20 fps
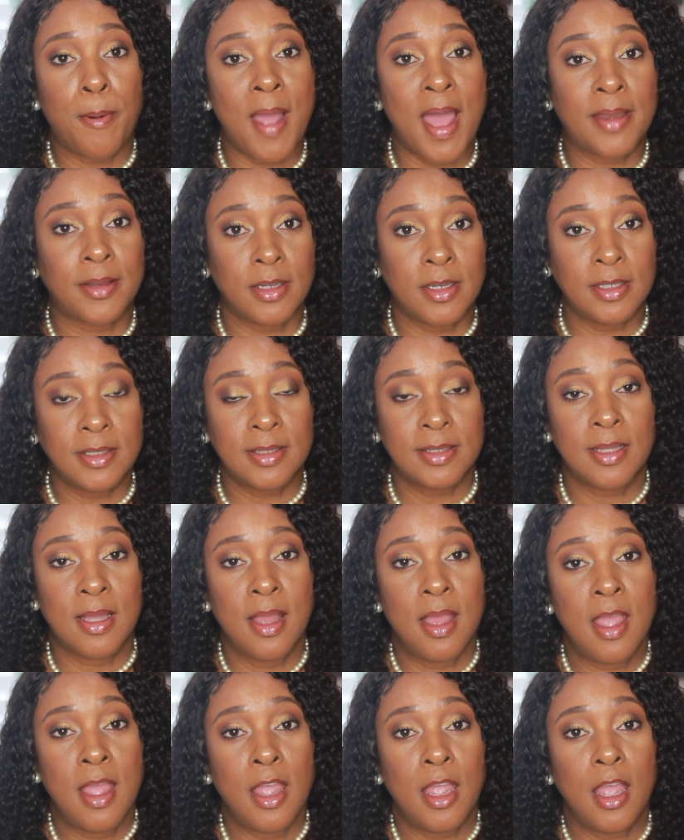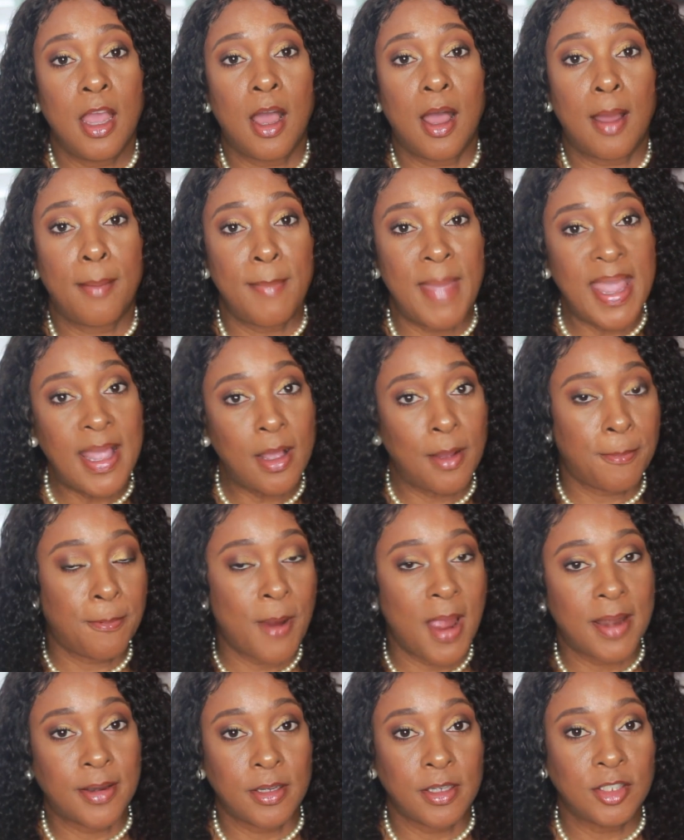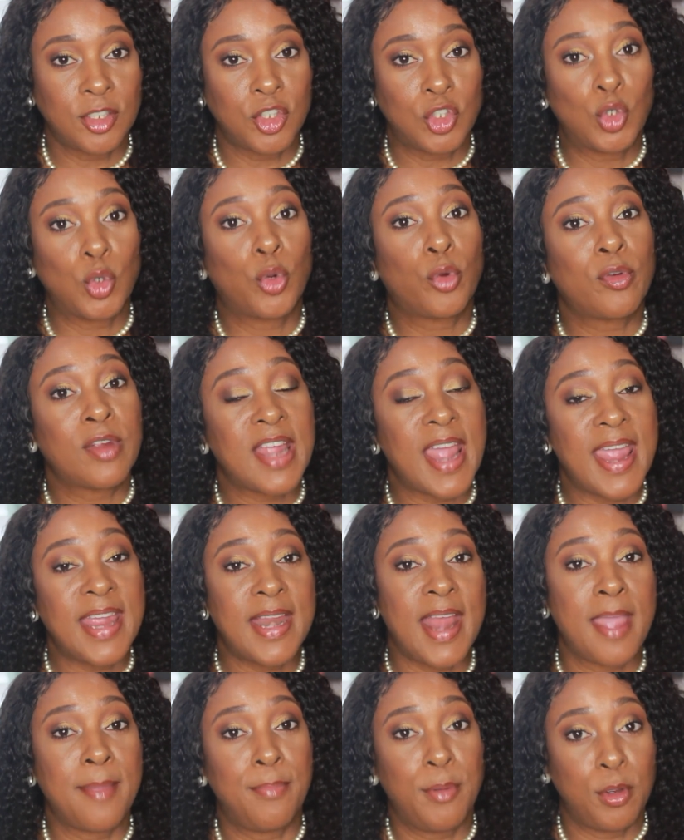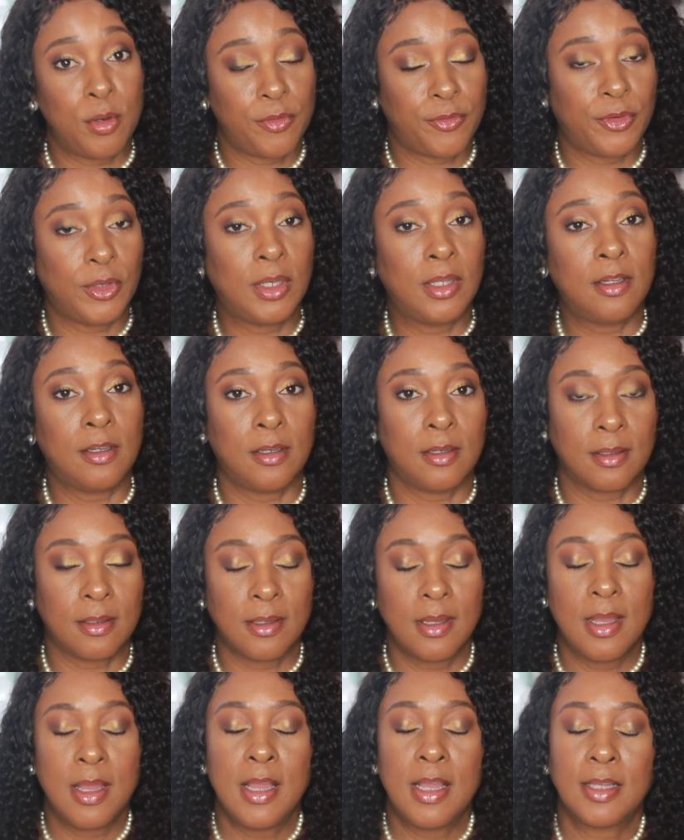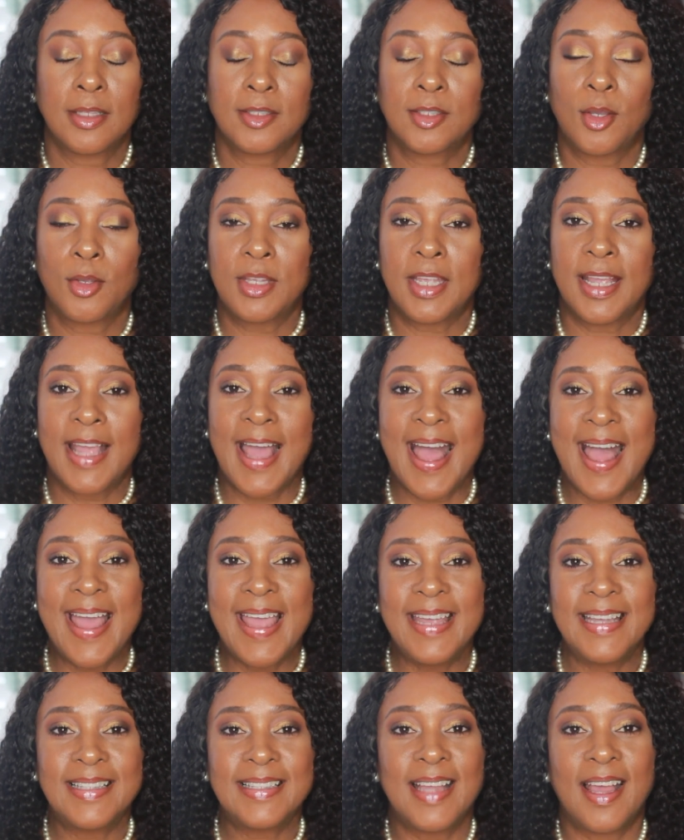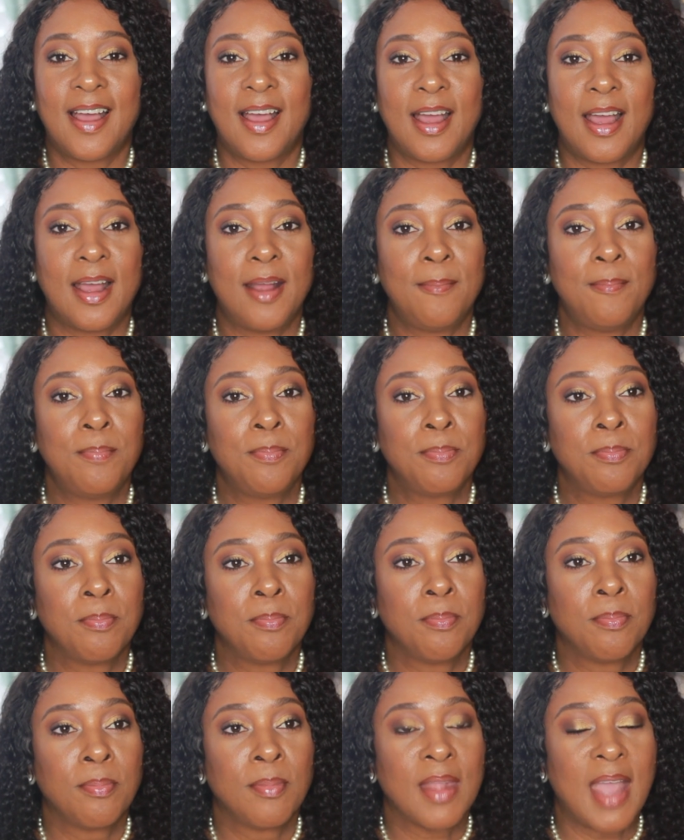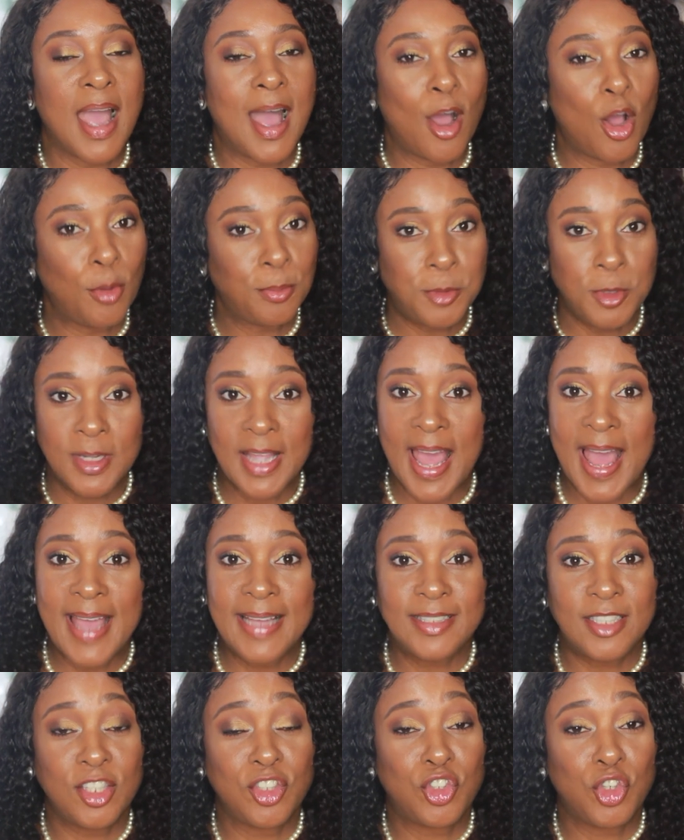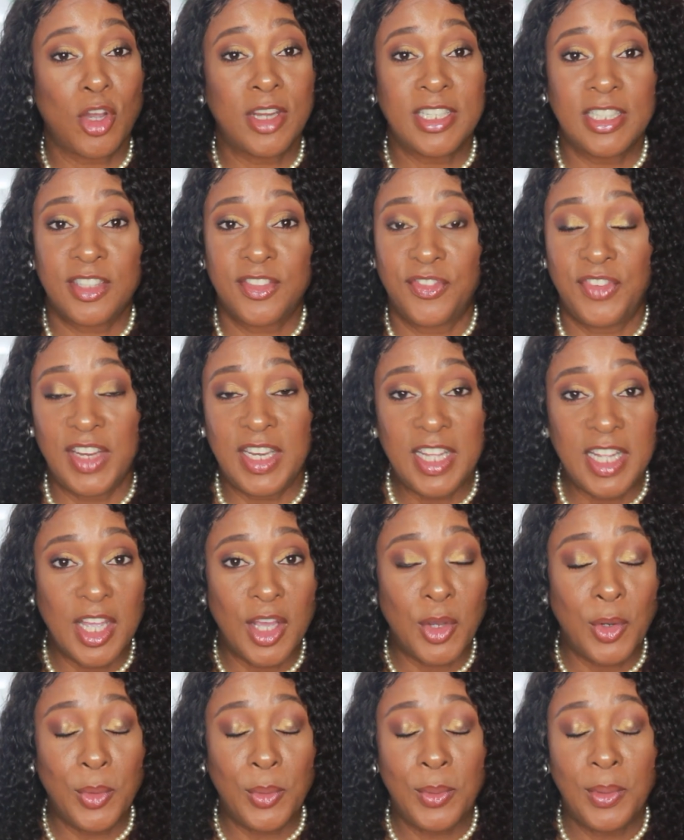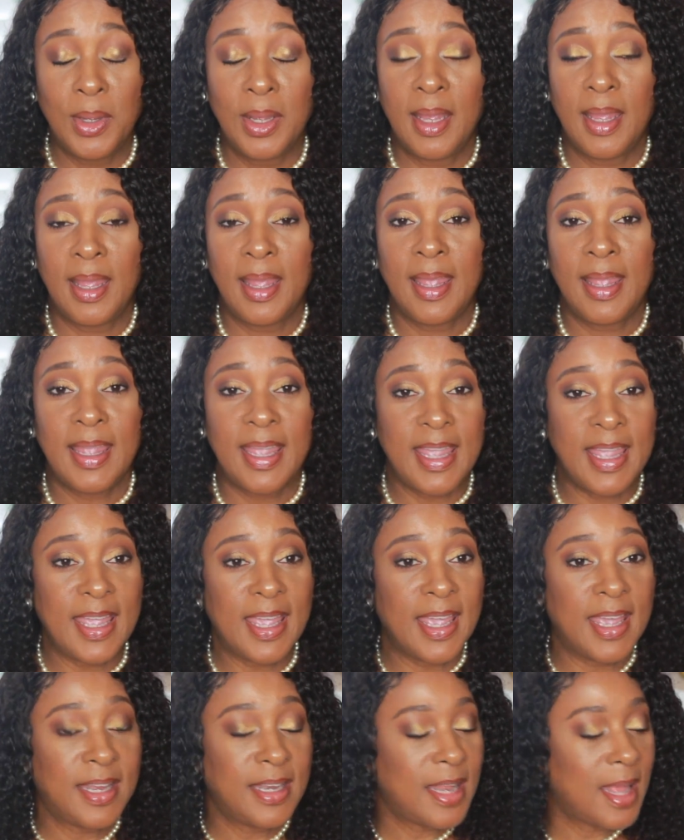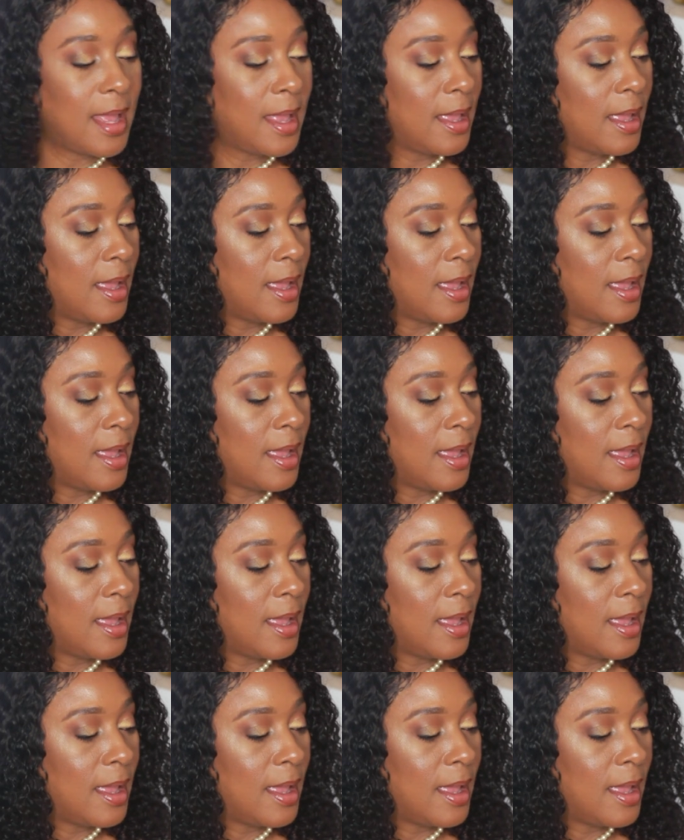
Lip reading: products, makeup products, to create a beautiful look. So you guys, I hope you guys enjoy this video. And